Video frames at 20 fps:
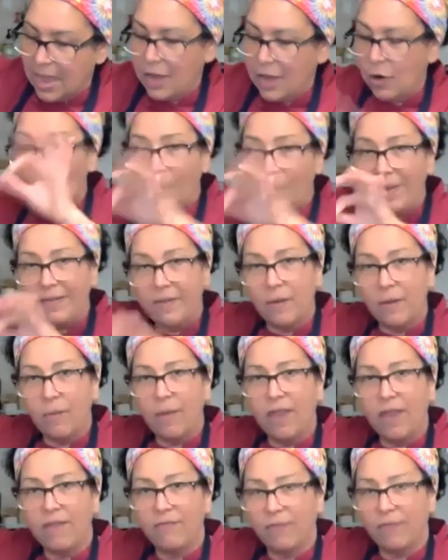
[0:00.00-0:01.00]
Always
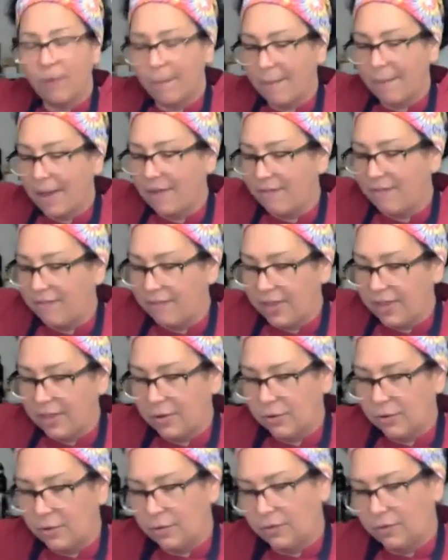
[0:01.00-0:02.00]
away from my
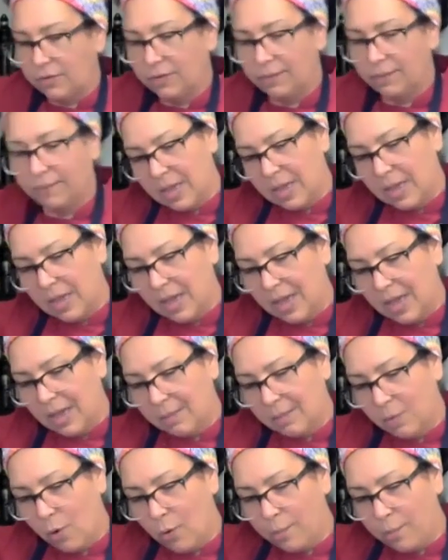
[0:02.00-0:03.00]
fingers.
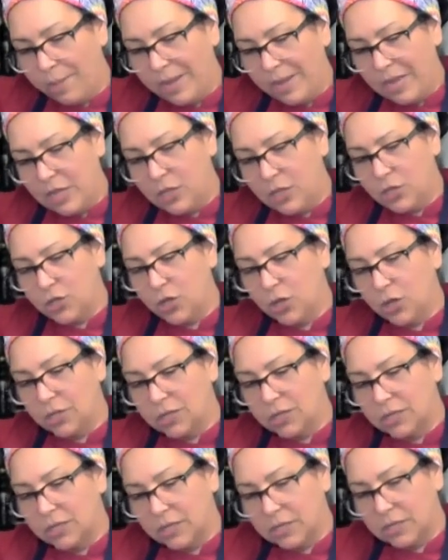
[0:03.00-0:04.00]
I'm opening
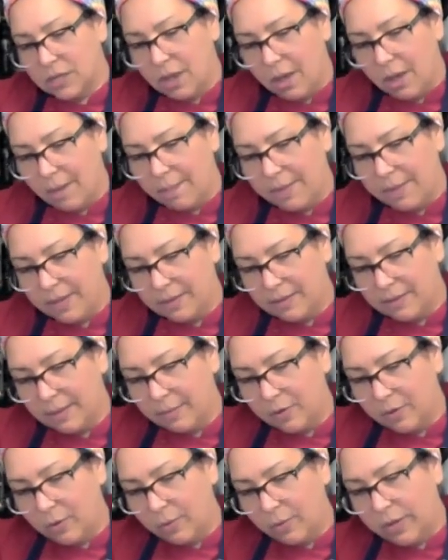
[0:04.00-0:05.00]
just the top because
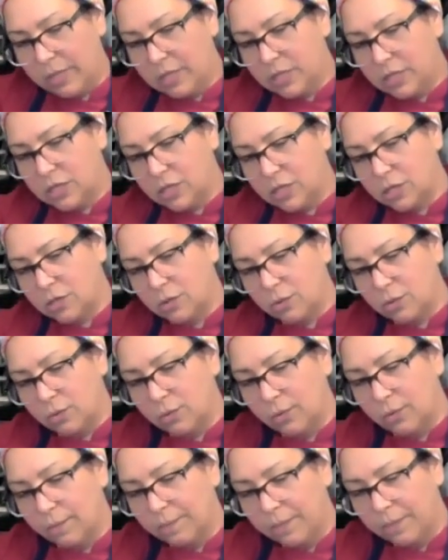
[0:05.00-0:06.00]
I'm going
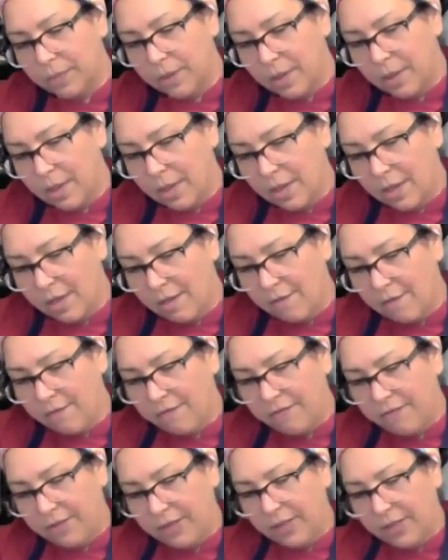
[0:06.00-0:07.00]
to
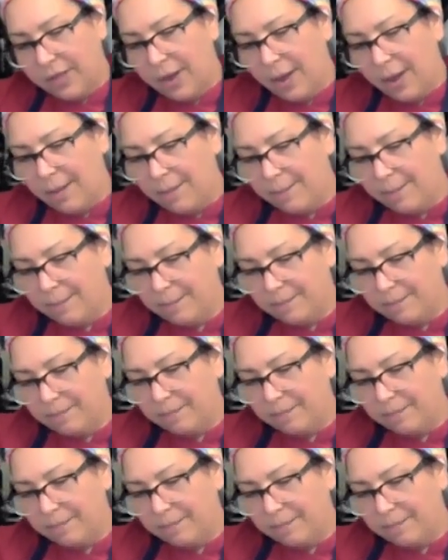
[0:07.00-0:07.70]
fill it up.